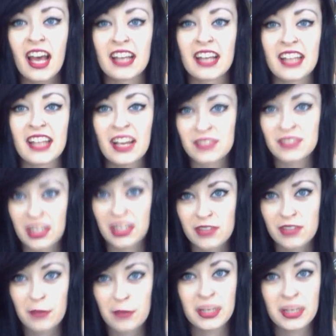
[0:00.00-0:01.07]
And I have to
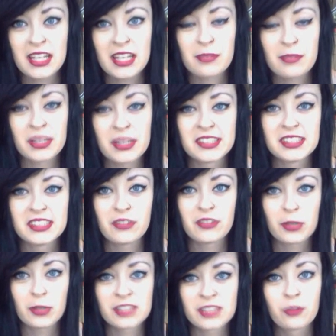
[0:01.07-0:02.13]
have that many because if
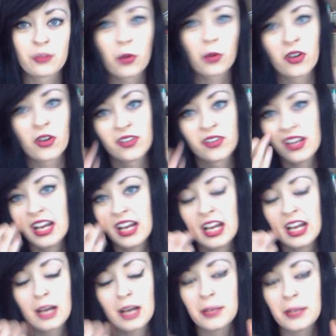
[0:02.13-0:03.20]
you ask for one,
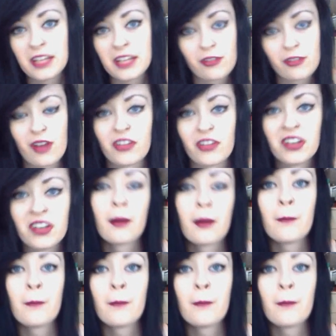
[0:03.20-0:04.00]
I'll be here forever.